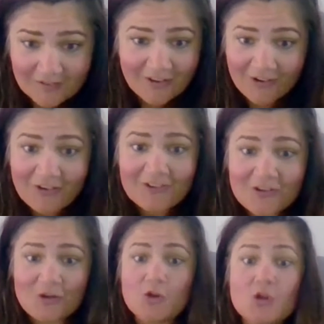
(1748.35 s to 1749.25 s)
You know,
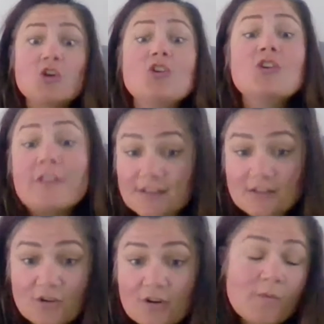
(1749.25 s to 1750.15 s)
you knew their
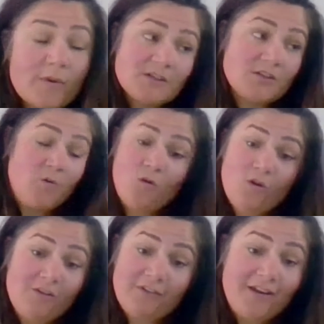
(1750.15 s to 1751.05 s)
story. We didn't know
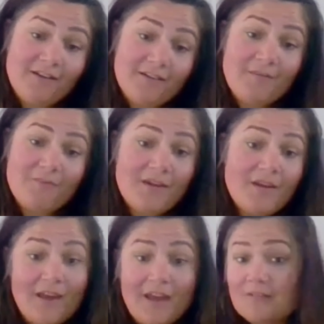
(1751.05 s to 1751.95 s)
all of it.
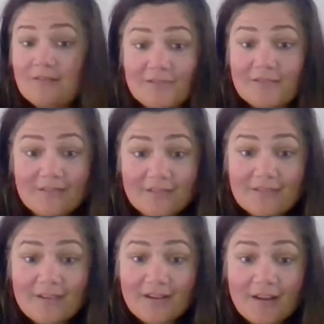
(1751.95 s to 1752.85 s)
And
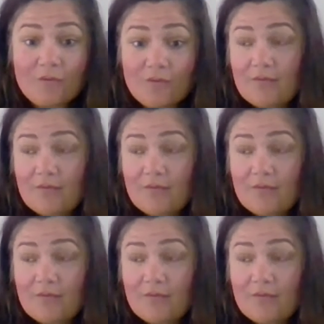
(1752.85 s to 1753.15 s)
it